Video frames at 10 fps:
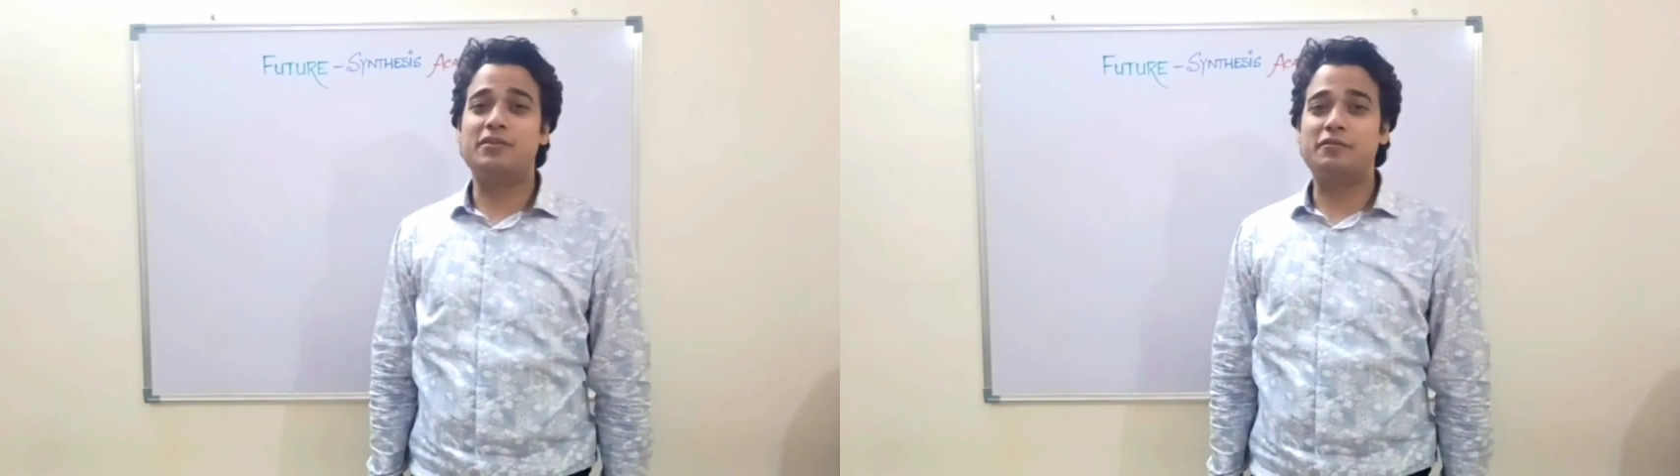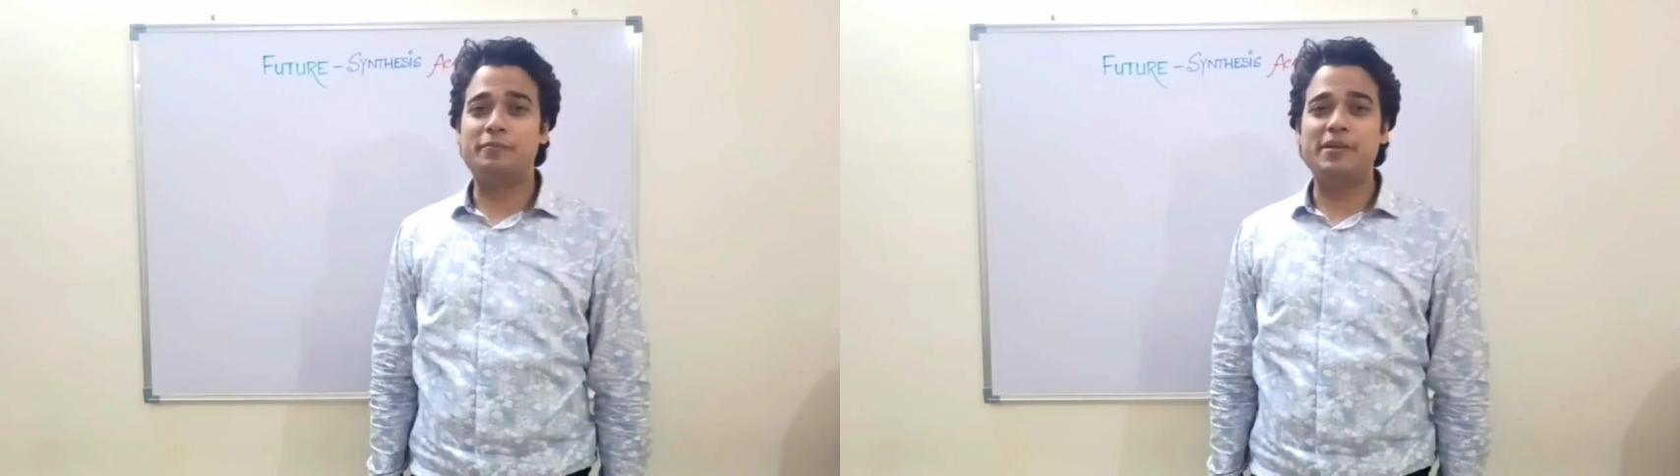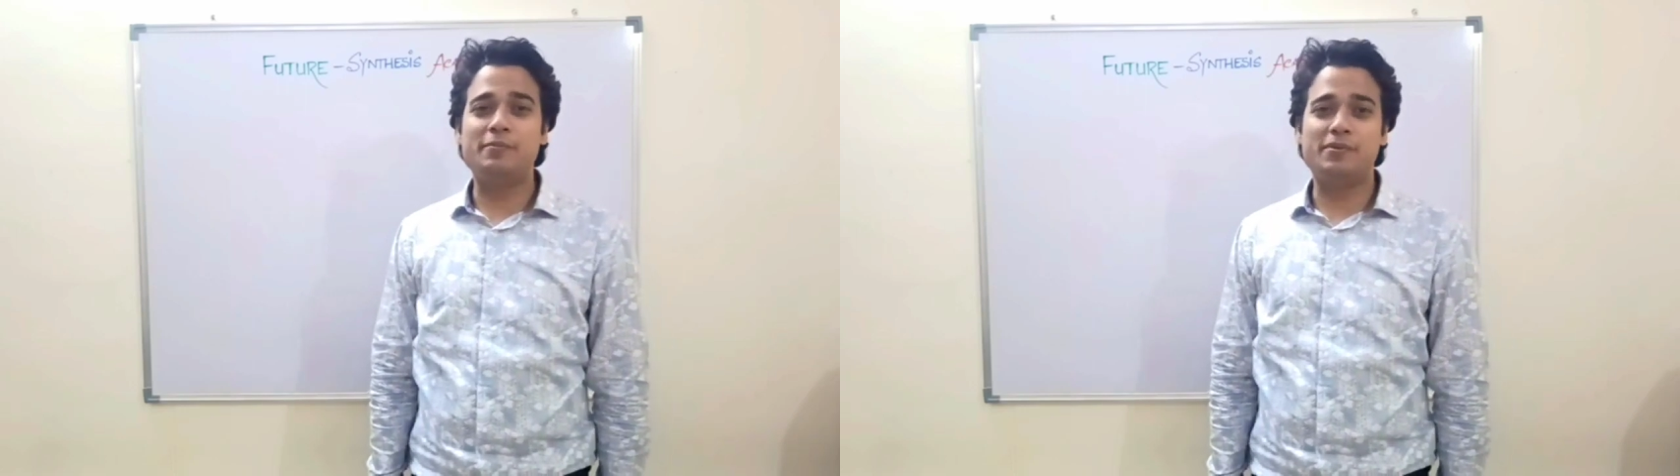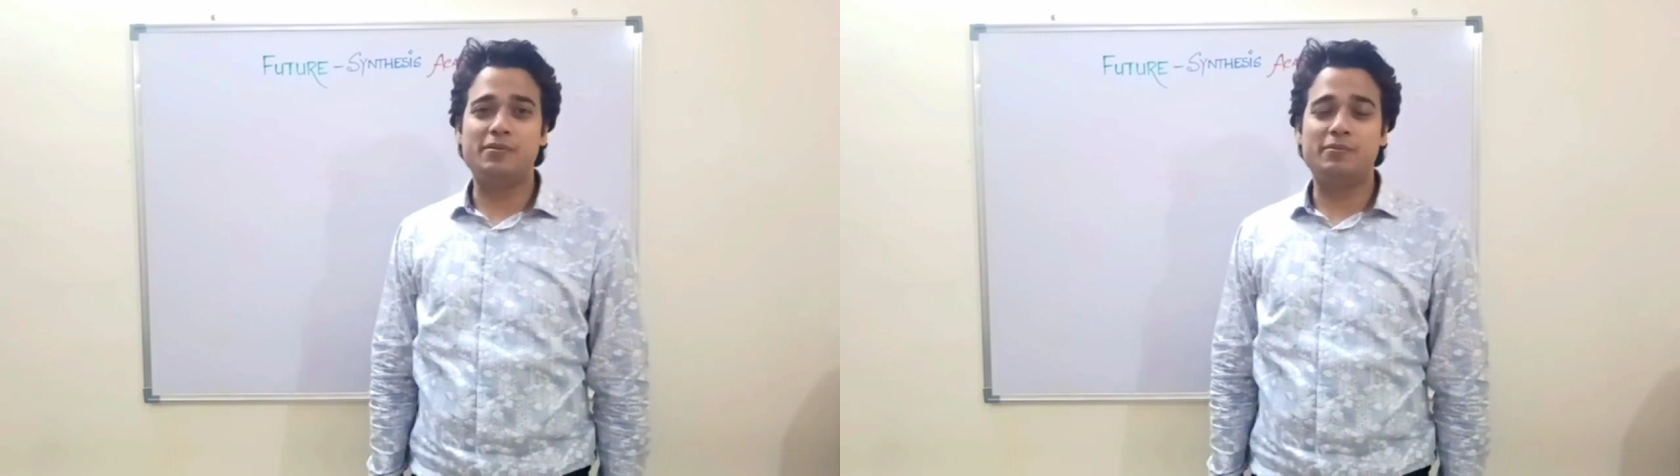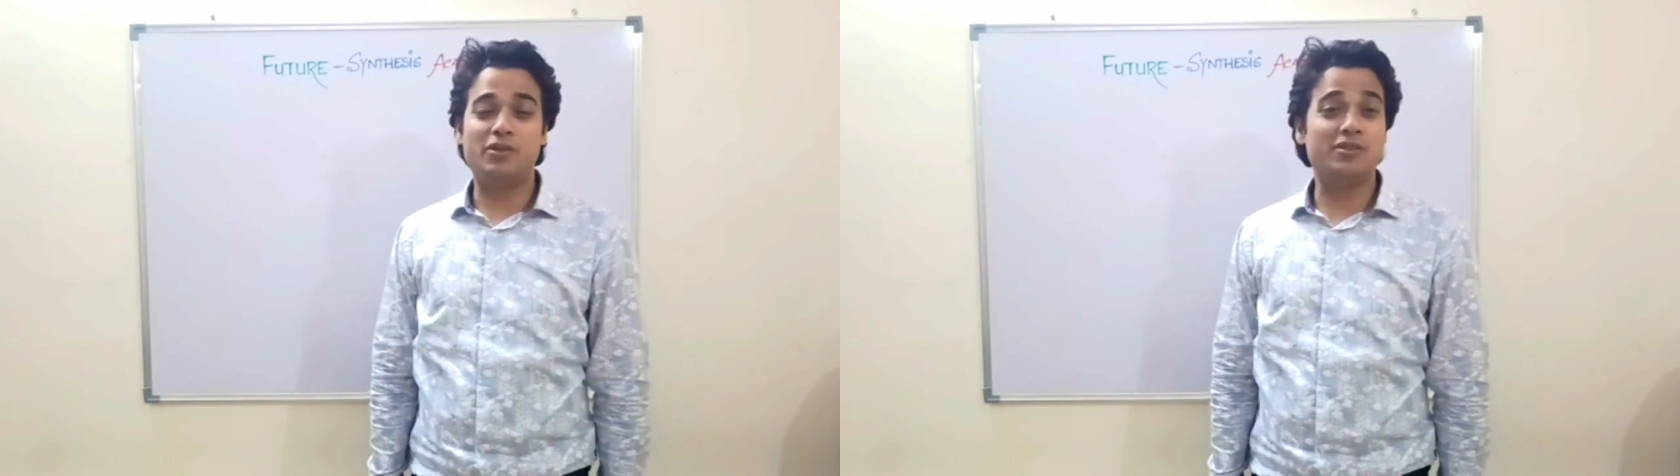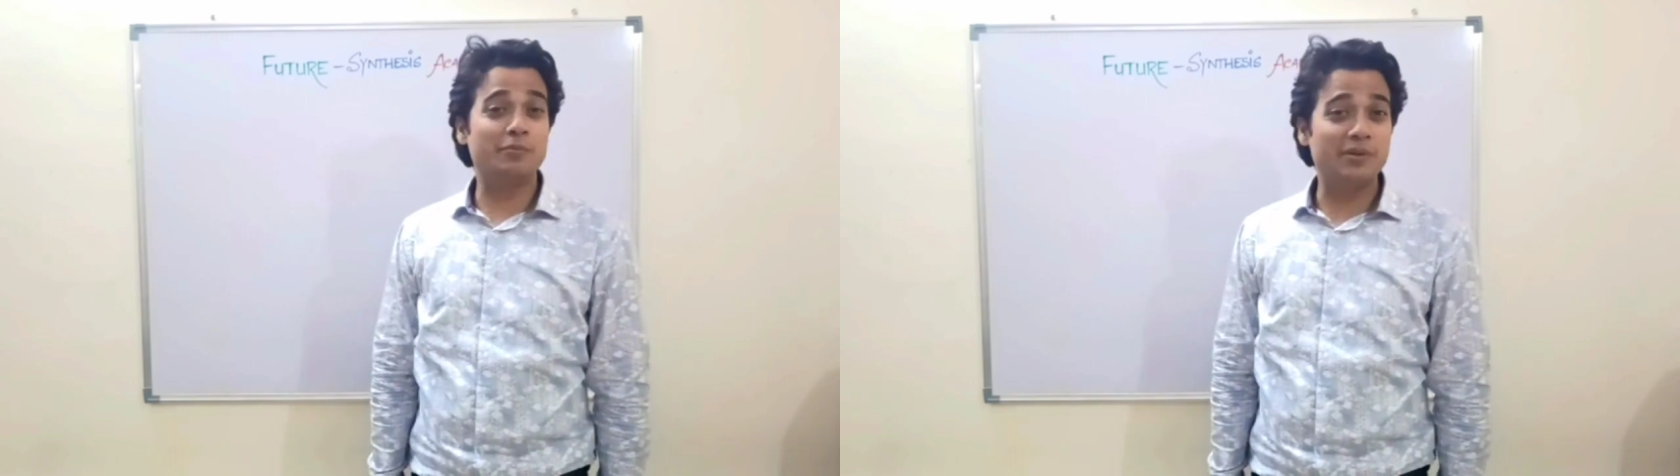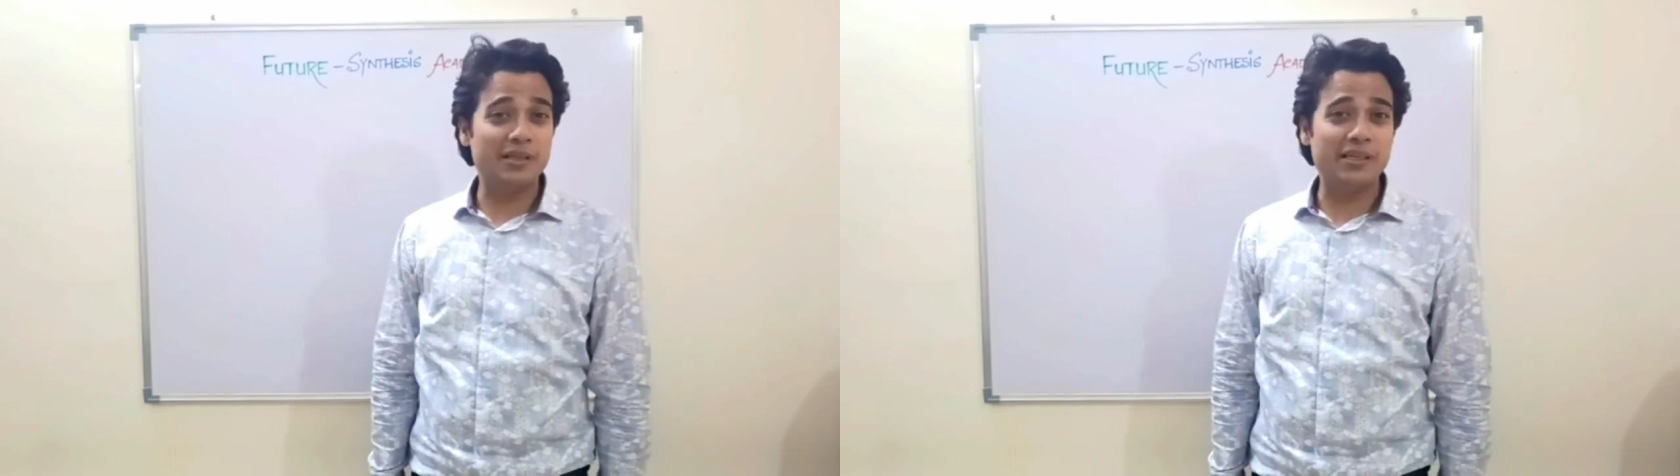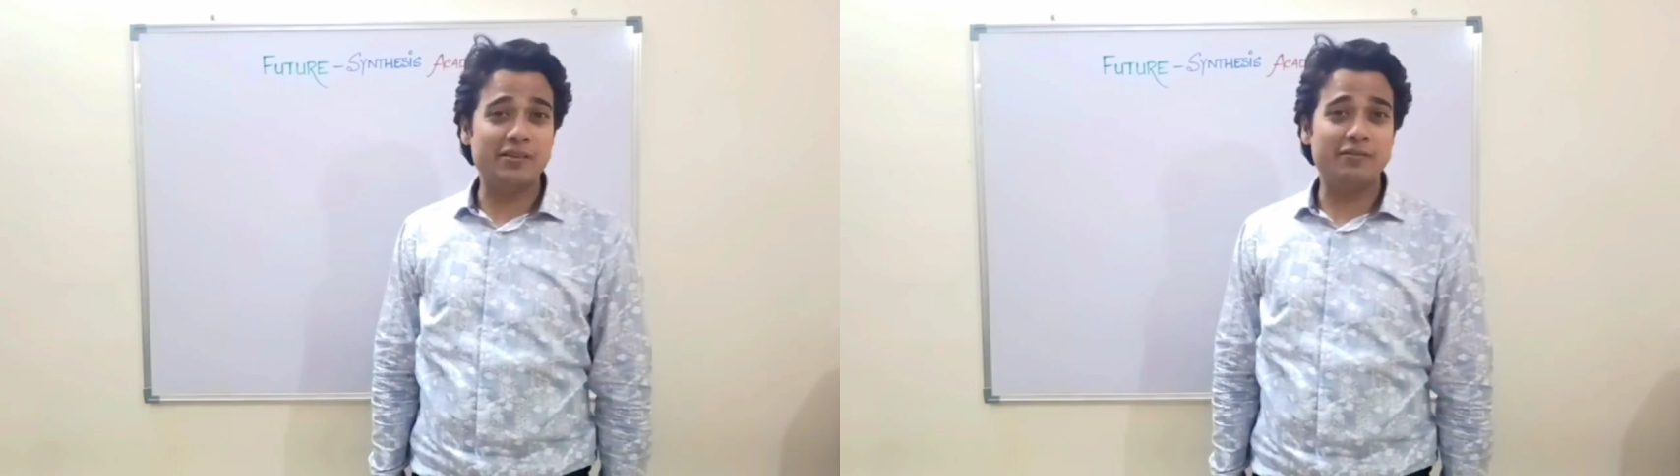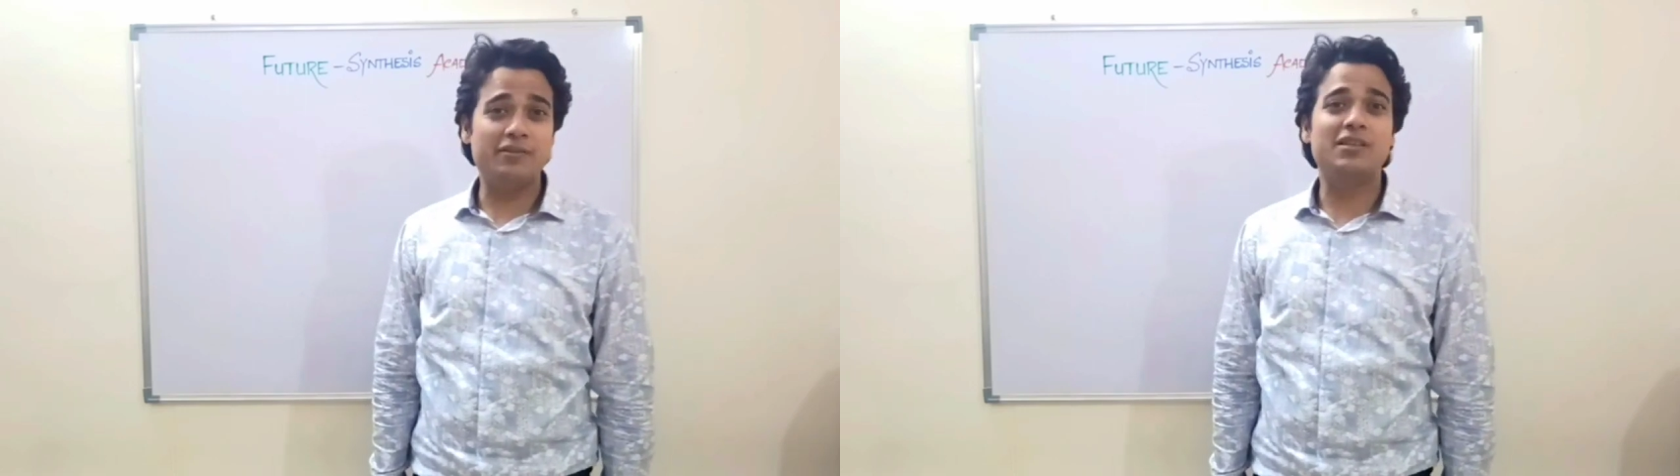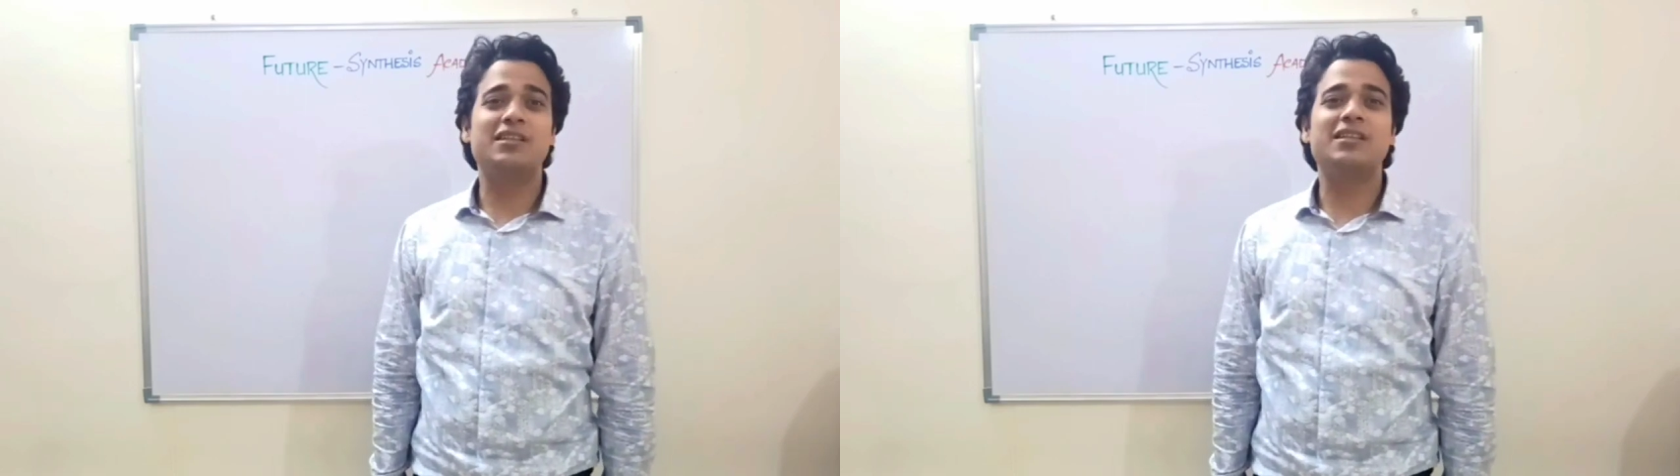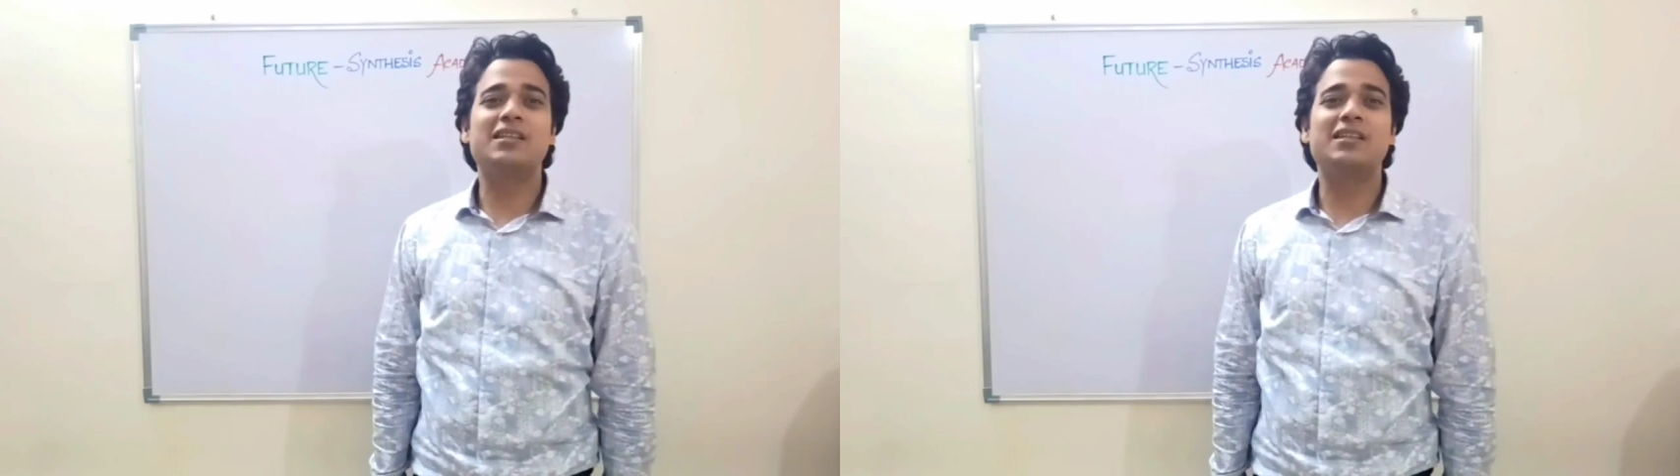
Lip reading: of people because I believe